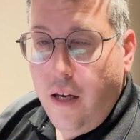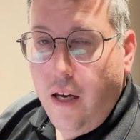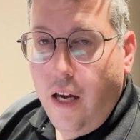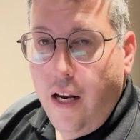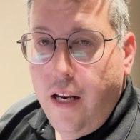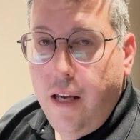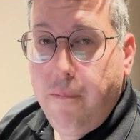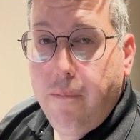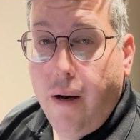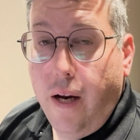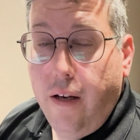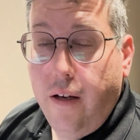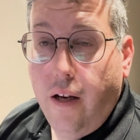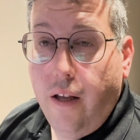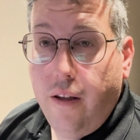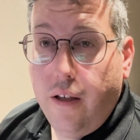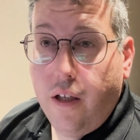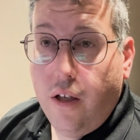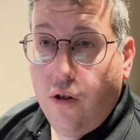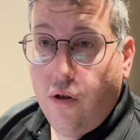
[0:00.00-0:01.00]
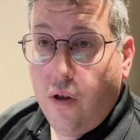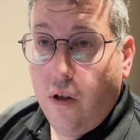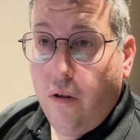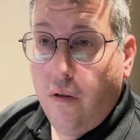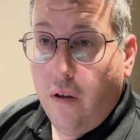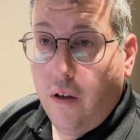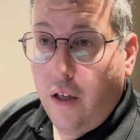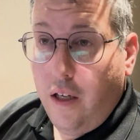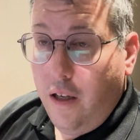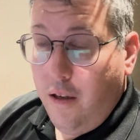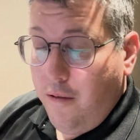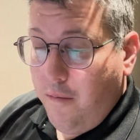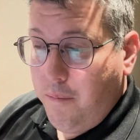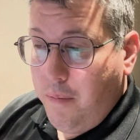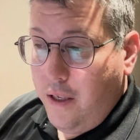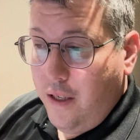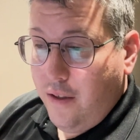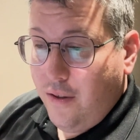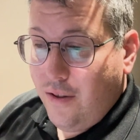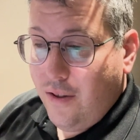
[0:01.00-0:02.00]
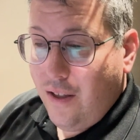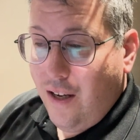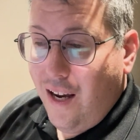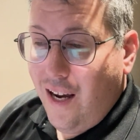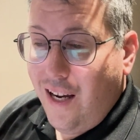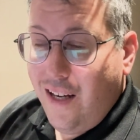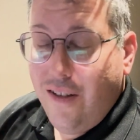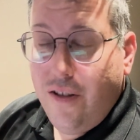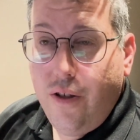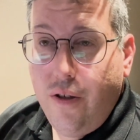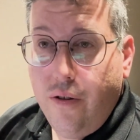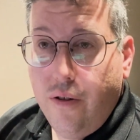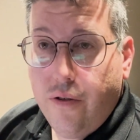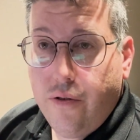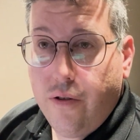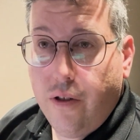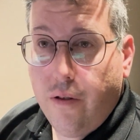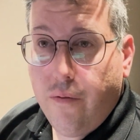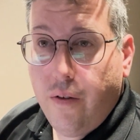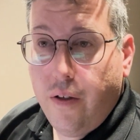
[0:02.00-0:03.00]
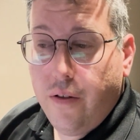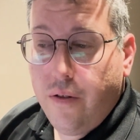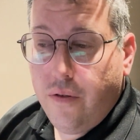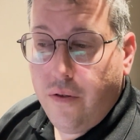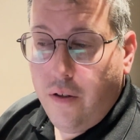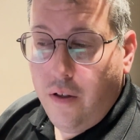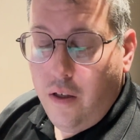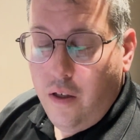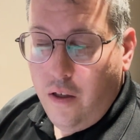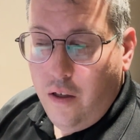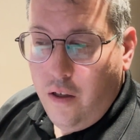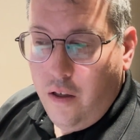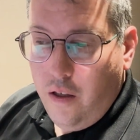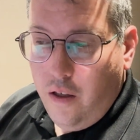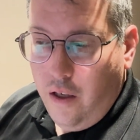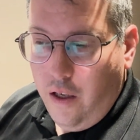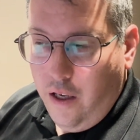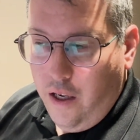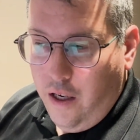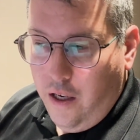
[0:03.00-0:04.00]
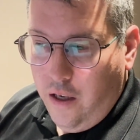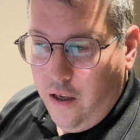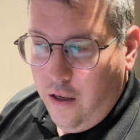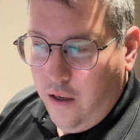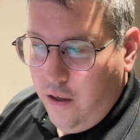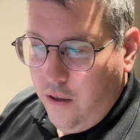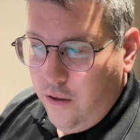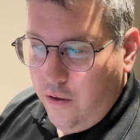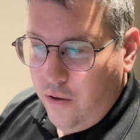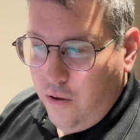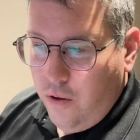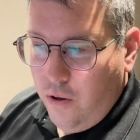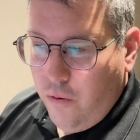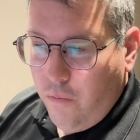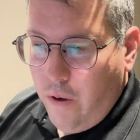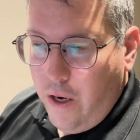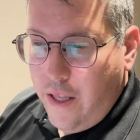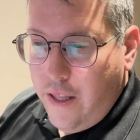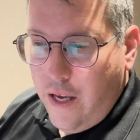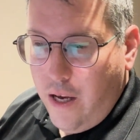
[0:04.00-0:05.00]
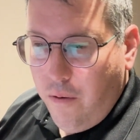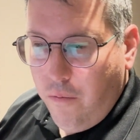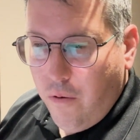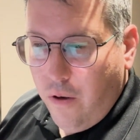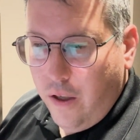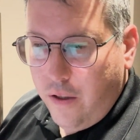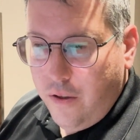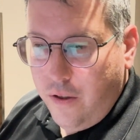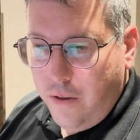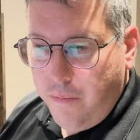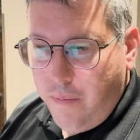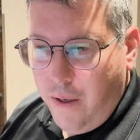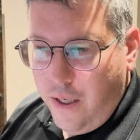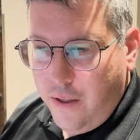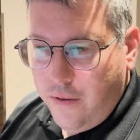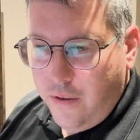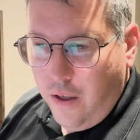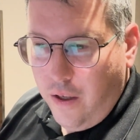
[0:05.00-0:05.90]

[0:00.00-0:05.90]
any button on the controller can be assigned to the surface and the way that works is based